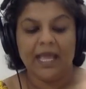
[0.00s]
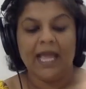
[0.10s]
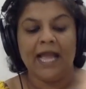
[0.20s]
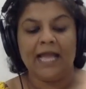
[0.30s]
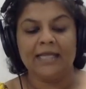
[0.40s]

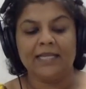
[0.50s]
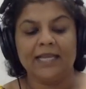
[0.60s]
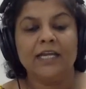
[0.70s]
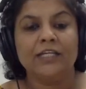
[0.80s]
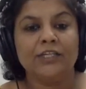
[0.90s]
And
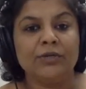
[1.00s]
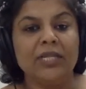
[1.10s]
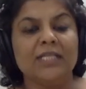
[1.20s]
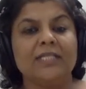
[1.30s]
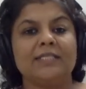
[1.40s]

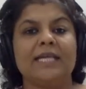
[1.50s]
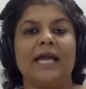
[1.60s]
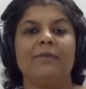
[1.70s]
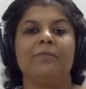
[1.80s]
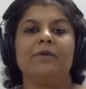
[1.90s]
during this
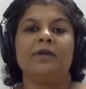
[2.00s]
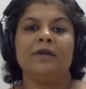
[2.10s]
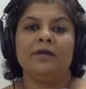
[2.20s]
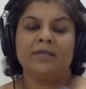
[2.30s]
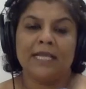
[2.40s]
time,
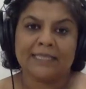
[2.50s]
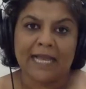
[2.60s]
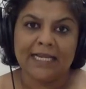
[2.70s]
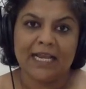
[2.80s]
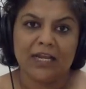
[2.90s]

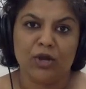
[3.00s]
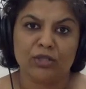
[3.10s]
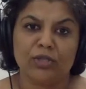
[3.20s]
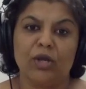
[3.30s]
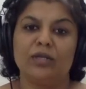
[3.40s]
Nathaniel
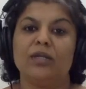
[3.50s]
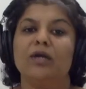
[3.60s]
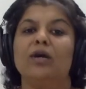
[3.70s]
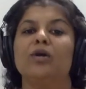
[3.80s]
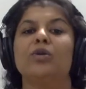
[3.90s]
Hawthorne
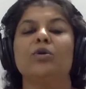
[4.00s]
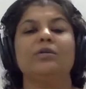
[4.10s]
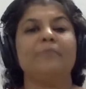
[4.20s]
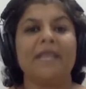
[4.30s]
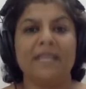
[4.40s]

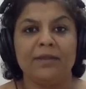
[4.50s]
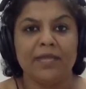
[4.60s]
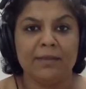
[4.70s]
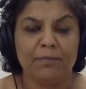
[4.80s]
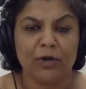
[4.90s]
wrote
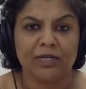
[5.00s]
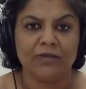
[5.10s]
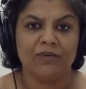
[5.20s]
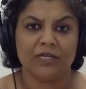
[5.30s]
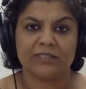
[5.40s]
many
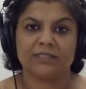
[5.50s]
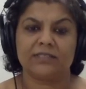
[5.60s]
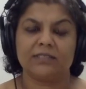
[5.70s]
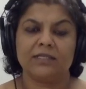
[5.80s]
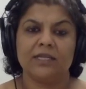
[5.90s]
important
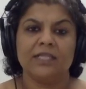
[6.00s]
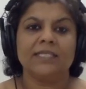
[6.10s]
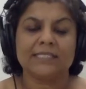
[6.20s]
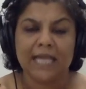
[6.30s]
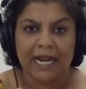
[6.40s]
works.
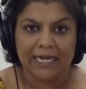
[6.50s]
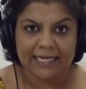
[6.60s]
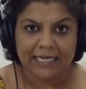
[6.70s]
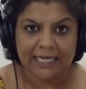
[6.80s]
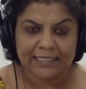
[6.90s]
The
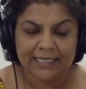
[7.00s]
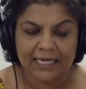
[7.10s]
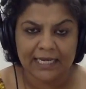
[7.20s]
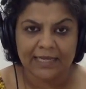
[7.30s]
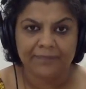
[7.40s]
Scarlet
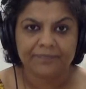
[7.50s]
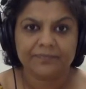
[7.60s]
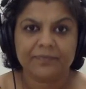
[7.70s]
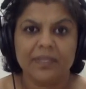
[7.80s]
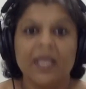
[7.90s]
Letter,
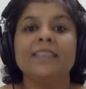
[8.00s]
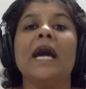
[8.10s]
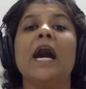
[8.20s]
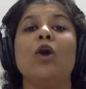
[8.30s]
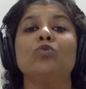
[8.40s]

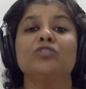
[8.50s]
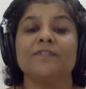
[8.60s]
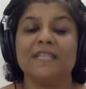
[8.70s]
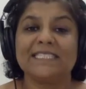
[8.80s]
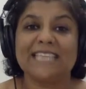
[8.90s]
the House
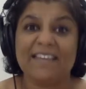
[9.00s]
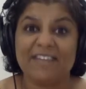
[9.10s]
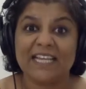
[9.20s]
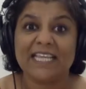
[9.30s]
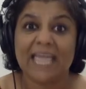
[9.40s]
of the
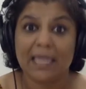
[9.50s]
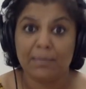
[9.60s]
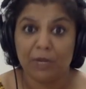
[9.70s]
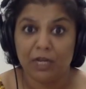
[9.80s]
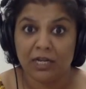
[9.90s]
Seven
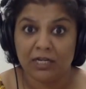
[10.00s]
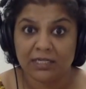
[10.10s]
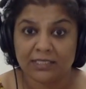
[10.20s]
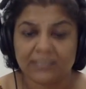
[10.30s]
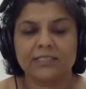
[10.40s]

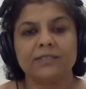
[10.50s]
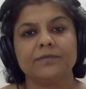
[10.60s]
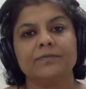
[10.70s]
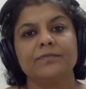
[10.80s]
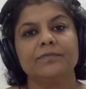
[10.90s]
Gables,
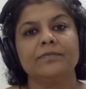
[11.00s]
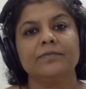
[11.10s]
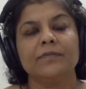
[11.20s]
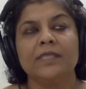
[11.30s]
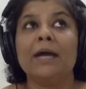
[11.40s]

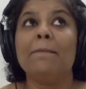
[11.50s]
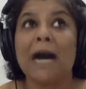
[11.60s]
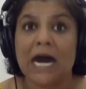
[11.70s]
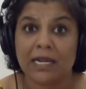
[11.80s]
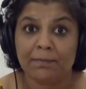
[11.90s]
the
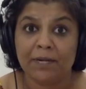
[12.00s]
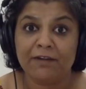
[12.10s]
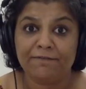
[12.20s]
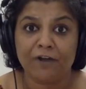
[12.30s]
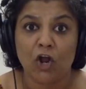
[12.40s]

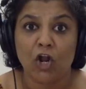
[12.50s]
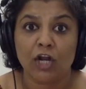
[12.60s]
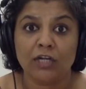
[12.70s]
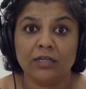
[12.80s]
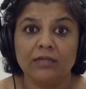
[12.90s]
Marble
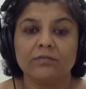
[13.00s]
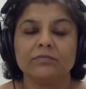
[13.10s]
Fawn,